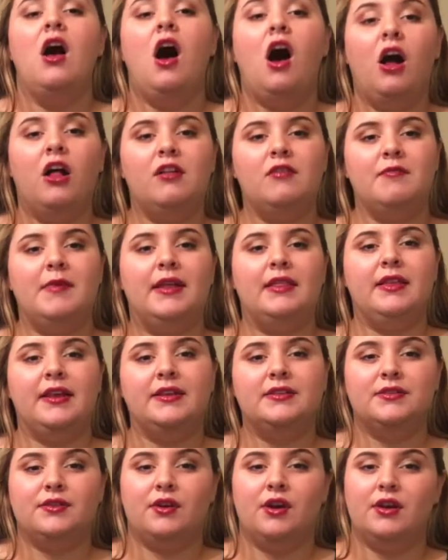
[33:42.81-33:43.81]
All of my
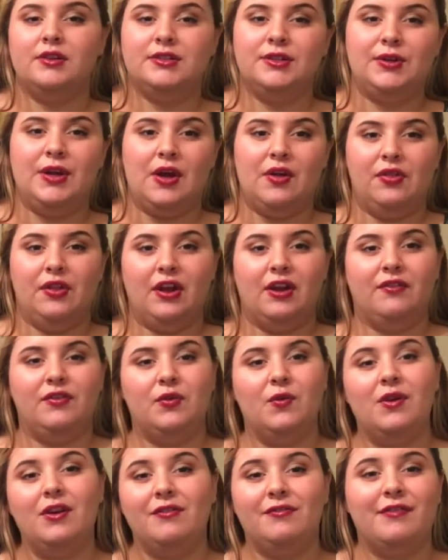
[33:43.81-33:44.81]
links are also down there if
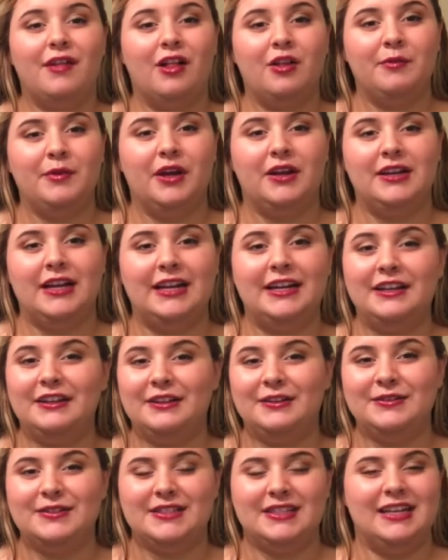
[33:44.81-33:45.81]
you want to follow me on any of
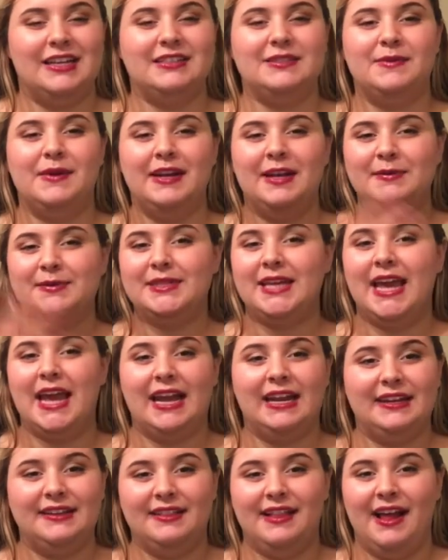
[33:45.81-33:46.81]
those things. My name's
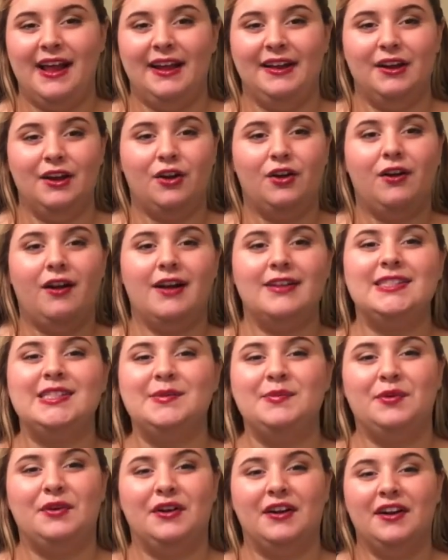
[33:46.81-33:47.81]
Candyelion across the
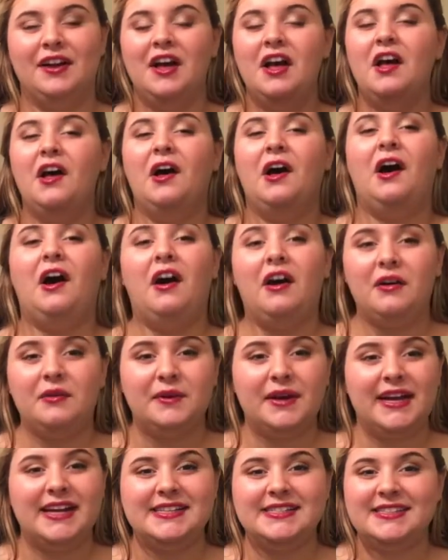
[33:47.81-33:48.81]
board.
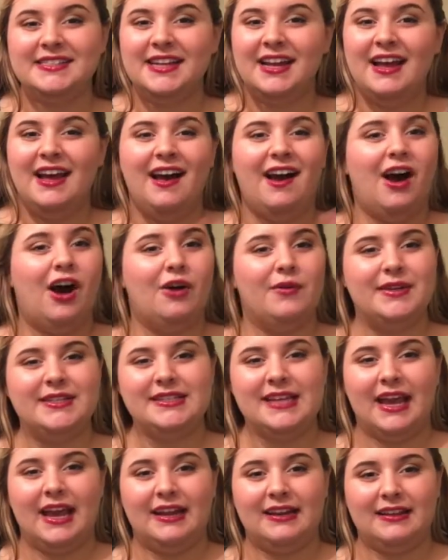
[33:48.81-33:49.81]
Always
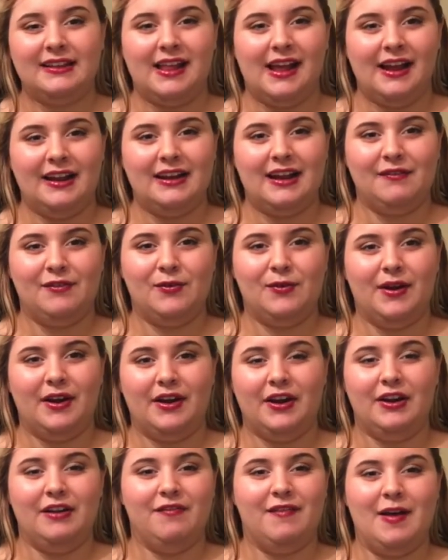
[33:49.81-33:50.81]
Candyelion. Everywhere
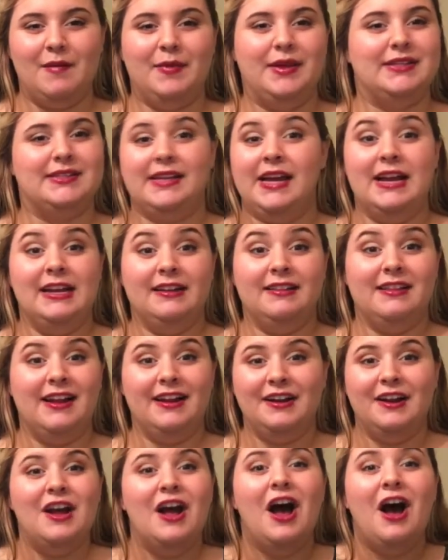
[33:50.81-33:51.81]
you're gonna find me, it's
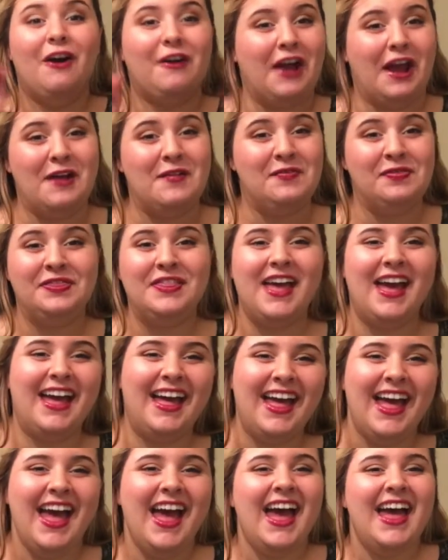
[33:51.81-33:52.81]
Candyelion. Okay. Thank
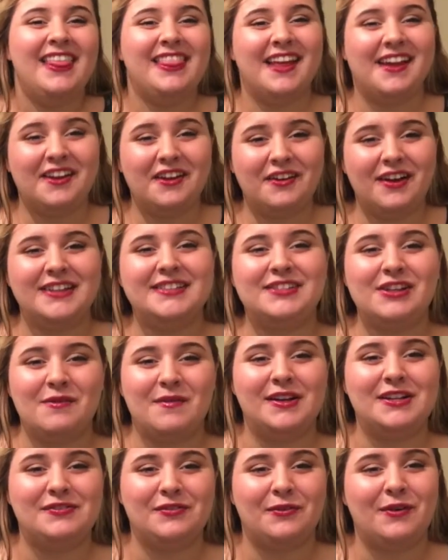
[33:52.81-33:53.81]
you guys so
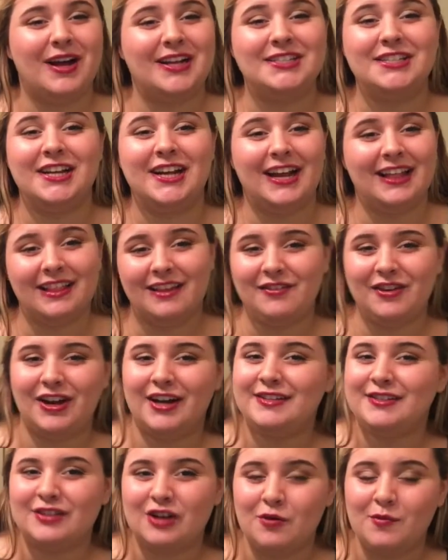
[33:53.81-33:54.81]
much for watching. I love you
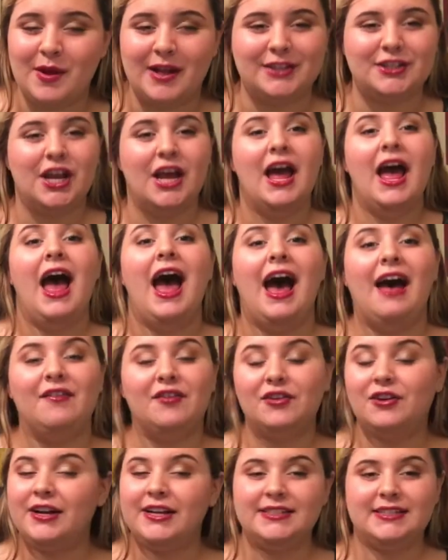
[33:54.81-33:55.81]
guys so much. Have
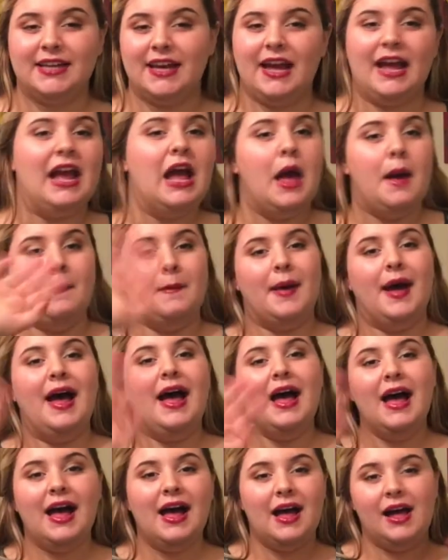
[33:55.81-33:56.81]
a great day.
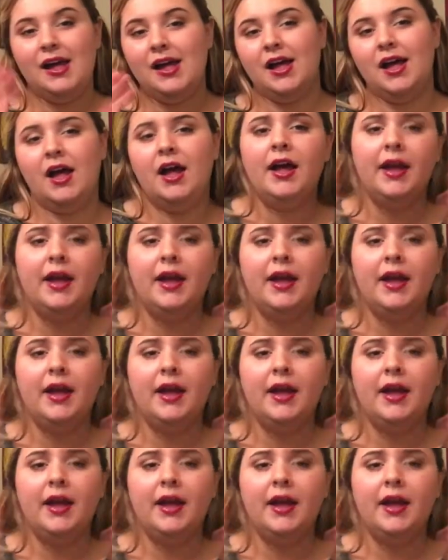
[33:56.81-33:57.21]
Bye.